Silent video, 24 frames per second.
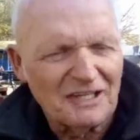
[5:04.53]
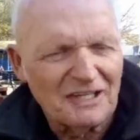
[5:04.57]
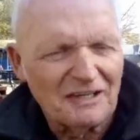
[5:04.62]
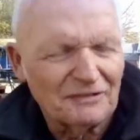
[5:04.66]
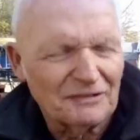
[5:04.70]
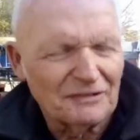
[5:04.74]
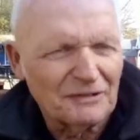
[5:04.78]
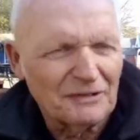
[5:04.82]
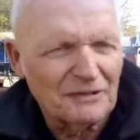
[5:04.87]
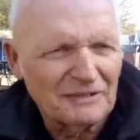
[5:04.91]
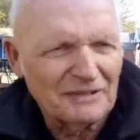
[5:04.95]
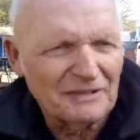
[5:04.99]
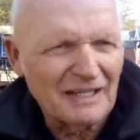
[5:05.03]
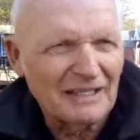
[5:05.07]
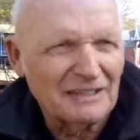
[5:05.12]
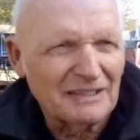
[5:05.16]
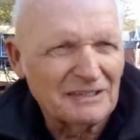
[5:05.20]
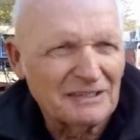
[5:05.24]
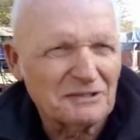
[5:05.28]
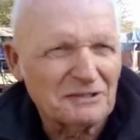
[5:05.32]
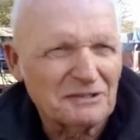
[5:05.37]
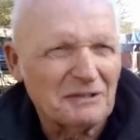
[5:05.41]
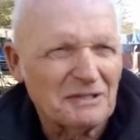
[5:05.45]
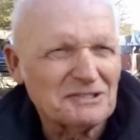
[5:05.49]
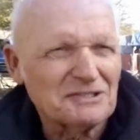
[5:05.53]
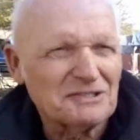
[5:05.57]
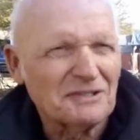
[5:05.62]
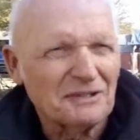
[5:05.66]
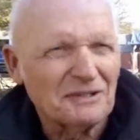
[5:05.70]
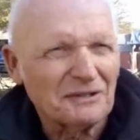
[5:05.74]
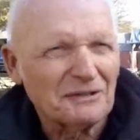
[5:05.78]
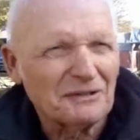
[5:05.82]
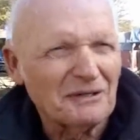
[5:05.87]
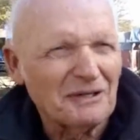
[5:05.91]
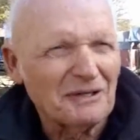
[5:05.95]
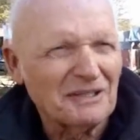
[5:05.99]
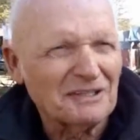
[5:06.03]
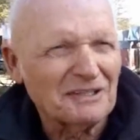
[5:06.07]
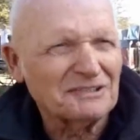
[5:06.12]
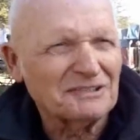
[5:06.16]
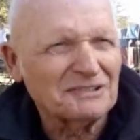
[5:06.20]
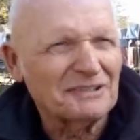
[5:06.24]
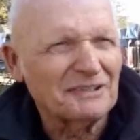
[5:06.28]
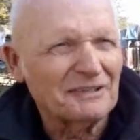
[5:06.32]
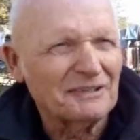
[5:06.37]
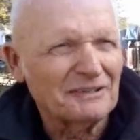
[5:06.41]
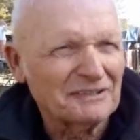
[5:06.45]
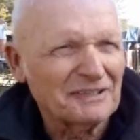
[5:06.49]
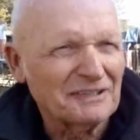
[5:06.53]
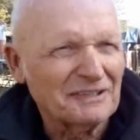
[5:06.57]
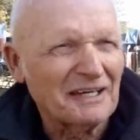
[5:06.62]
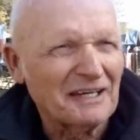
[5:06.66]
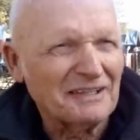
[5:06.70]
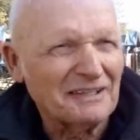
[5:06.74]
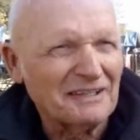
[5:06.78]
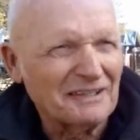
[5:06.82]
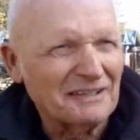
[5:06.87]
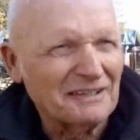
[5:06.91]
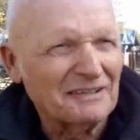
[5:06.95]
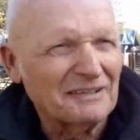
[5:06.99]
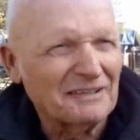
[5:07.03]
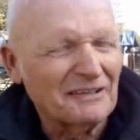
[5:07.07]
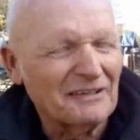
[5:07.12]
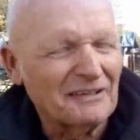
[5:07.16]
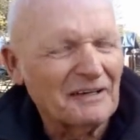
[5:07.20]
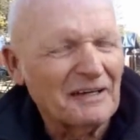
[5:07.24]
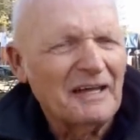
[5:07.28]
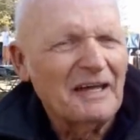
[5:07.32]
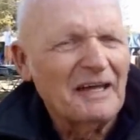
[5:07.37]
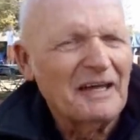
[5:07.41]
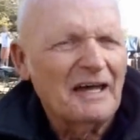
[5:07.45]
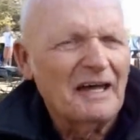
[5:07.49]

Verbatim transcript: Salvador Dali's Christ on the Cross there. It was yeah. hanging in there.